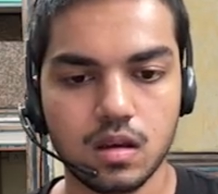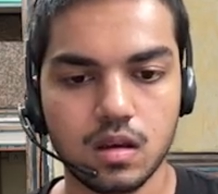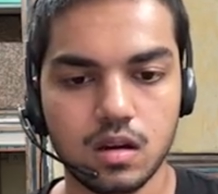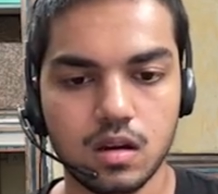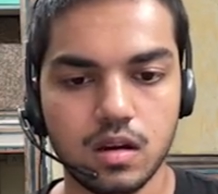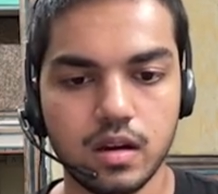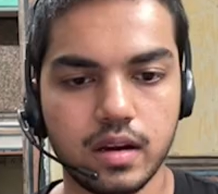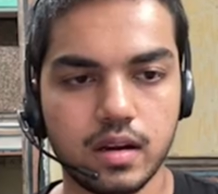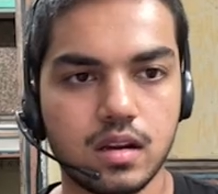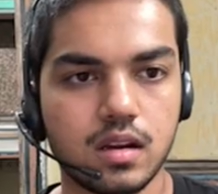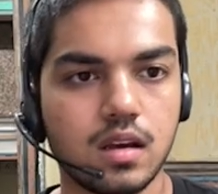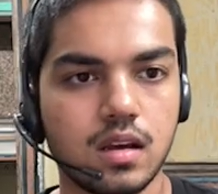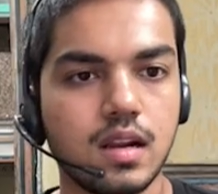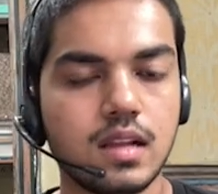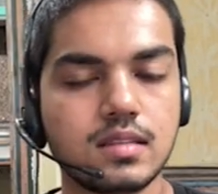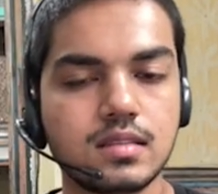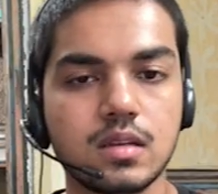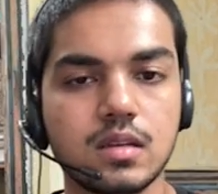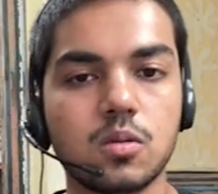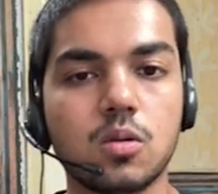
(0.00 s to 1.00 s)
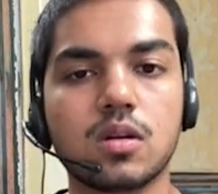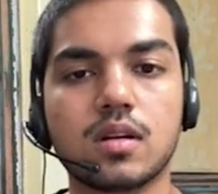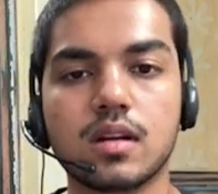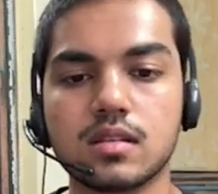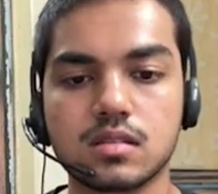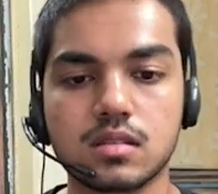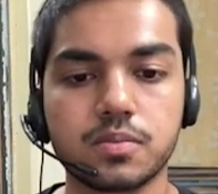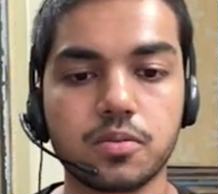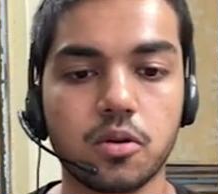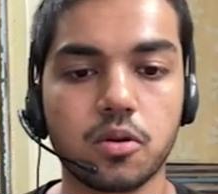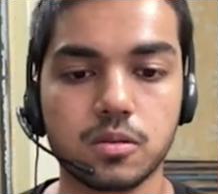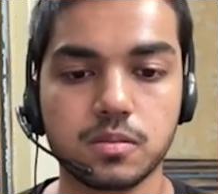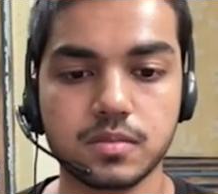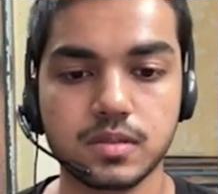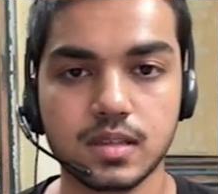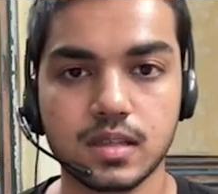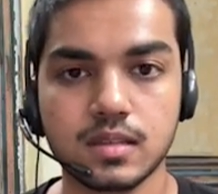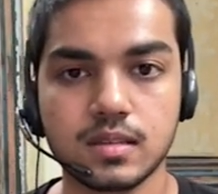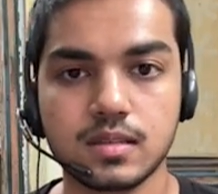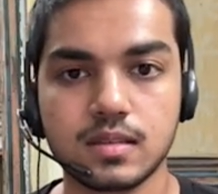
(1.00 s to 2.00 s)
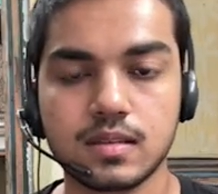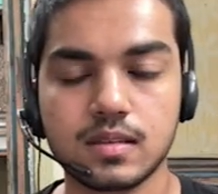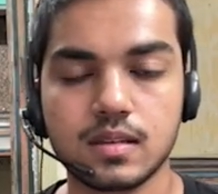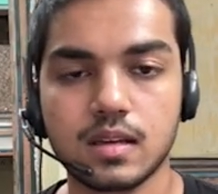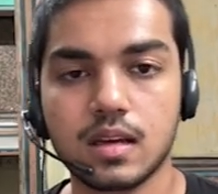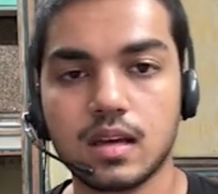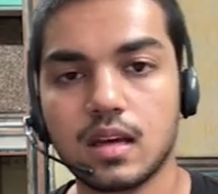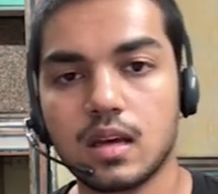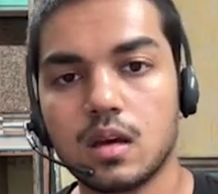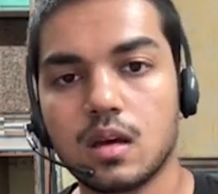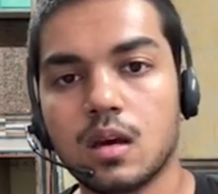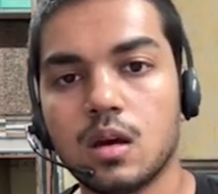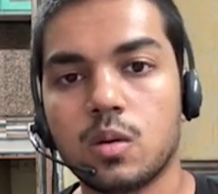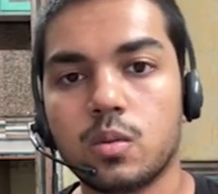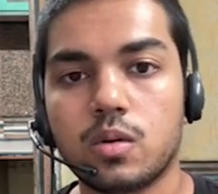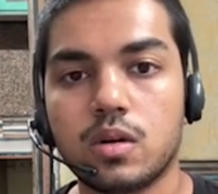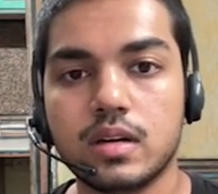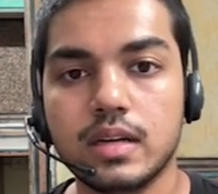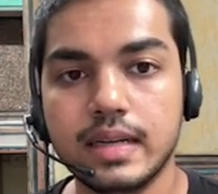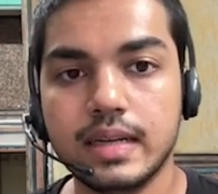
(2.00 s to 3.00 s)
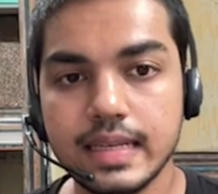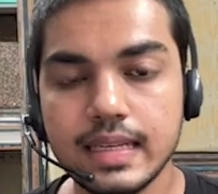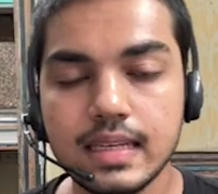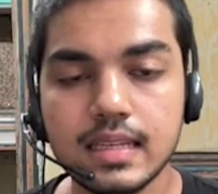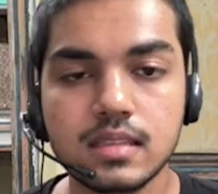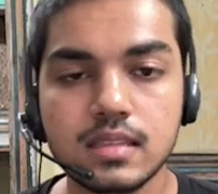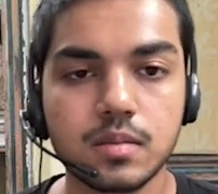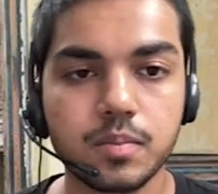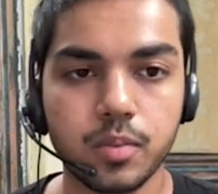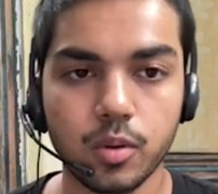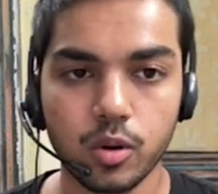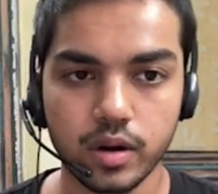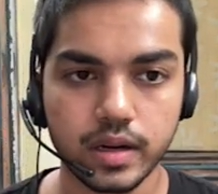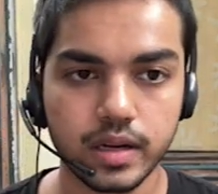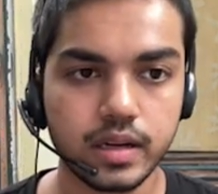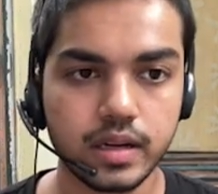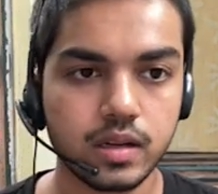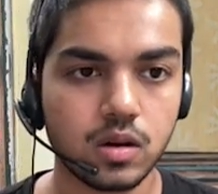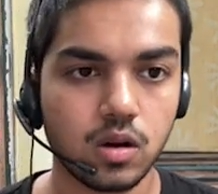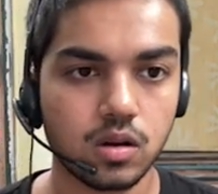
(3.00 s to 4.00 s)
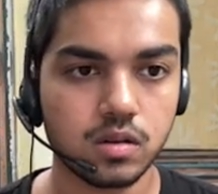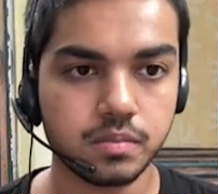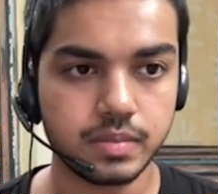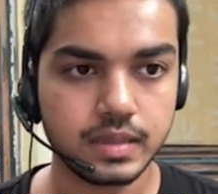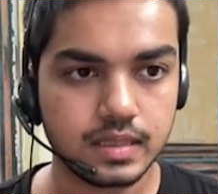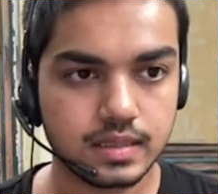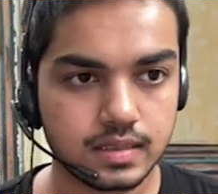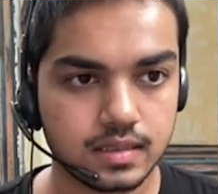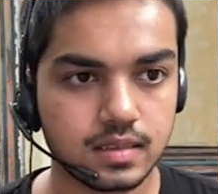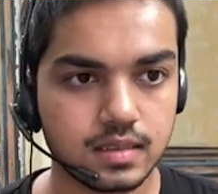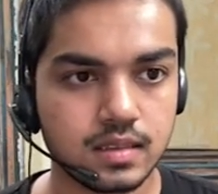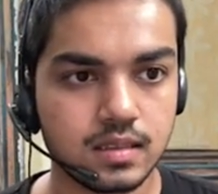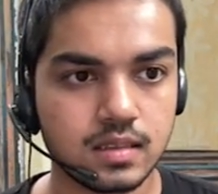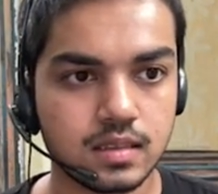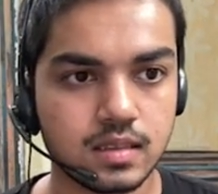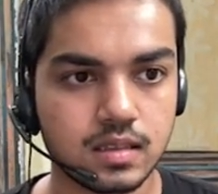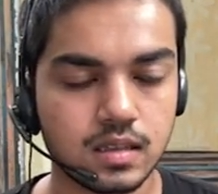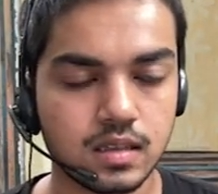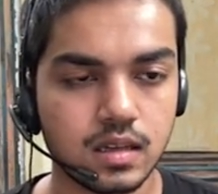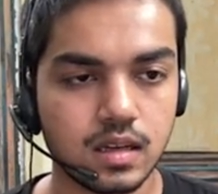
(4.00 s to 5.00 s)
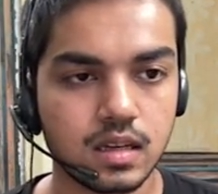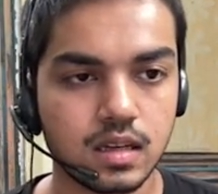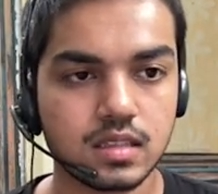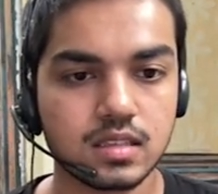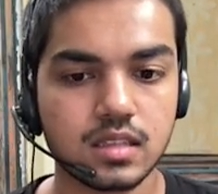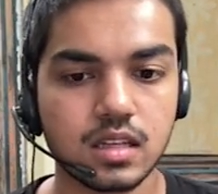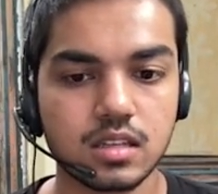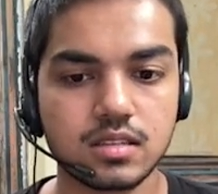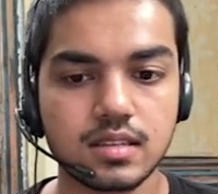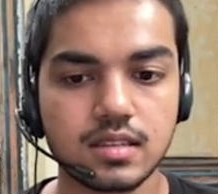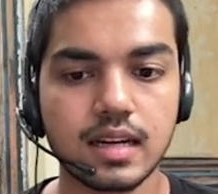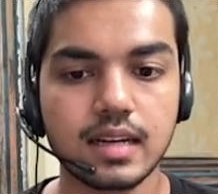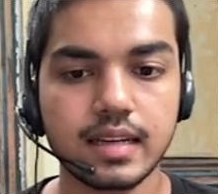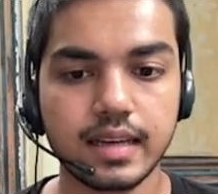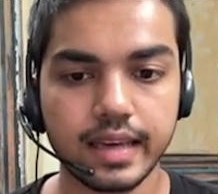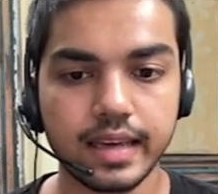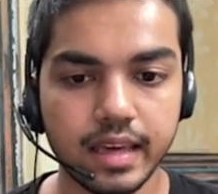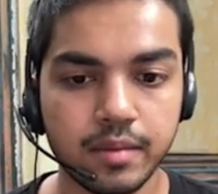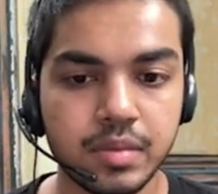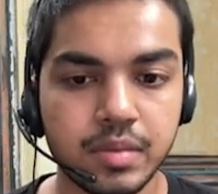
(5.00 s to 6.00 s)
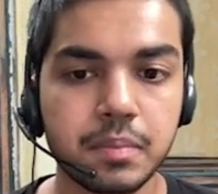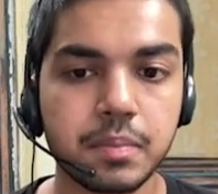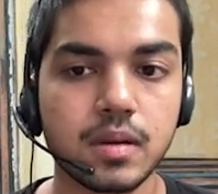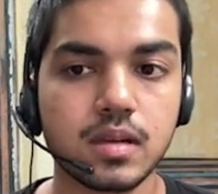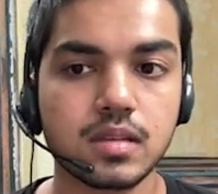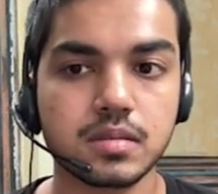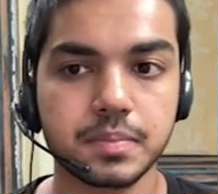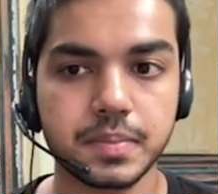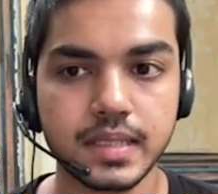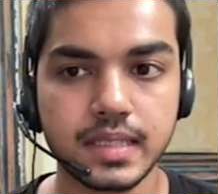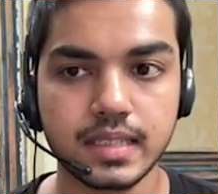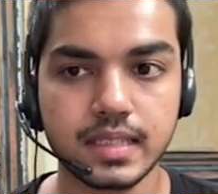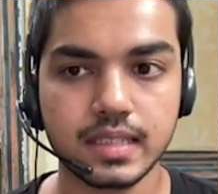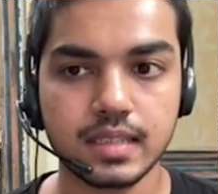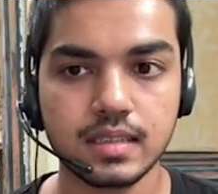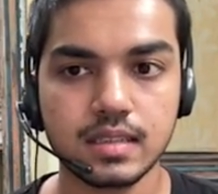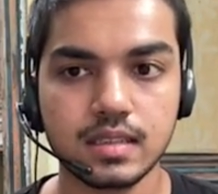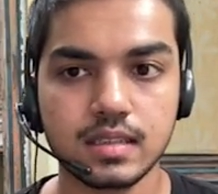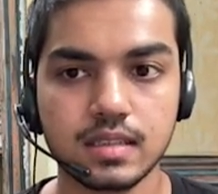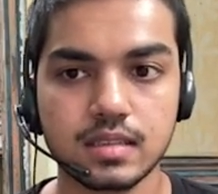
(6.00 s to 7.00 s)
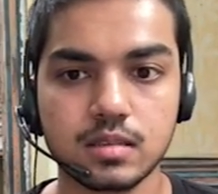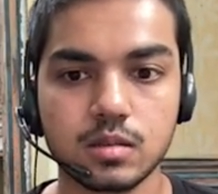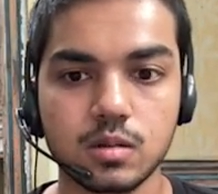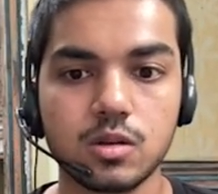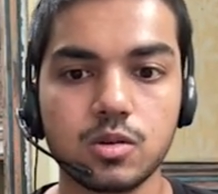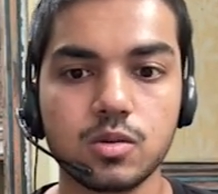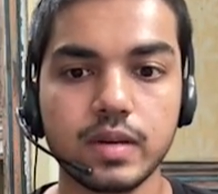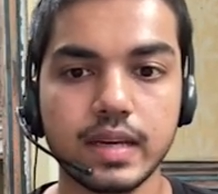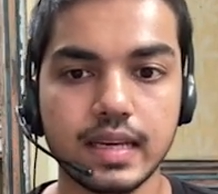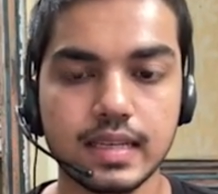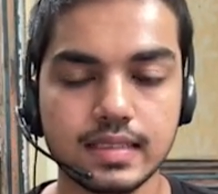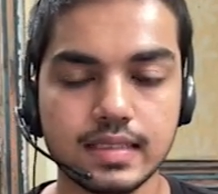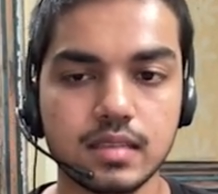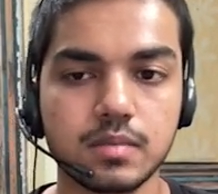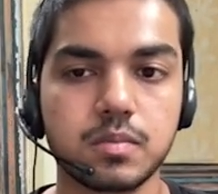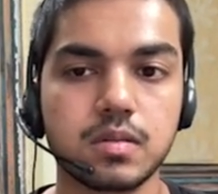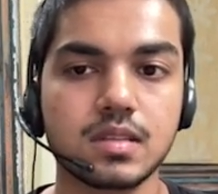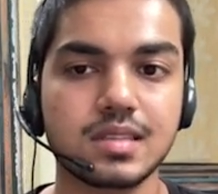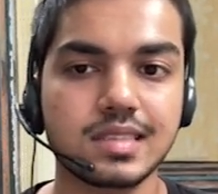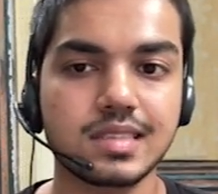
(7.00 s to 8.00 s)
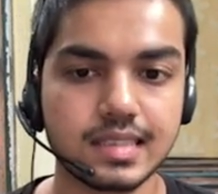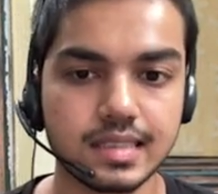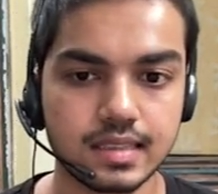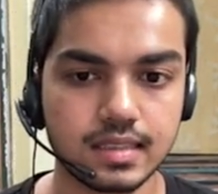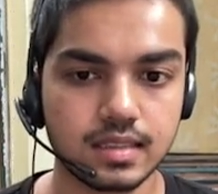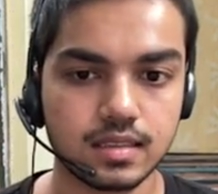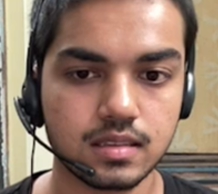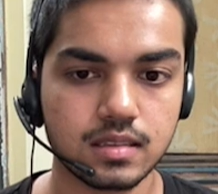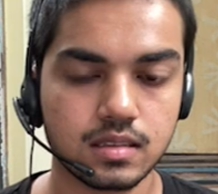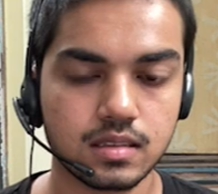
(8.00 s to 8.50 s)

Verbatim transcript: Right, let's see what else the problem says. D is a point on BC such that AB plus BD is equal to AC plus CD.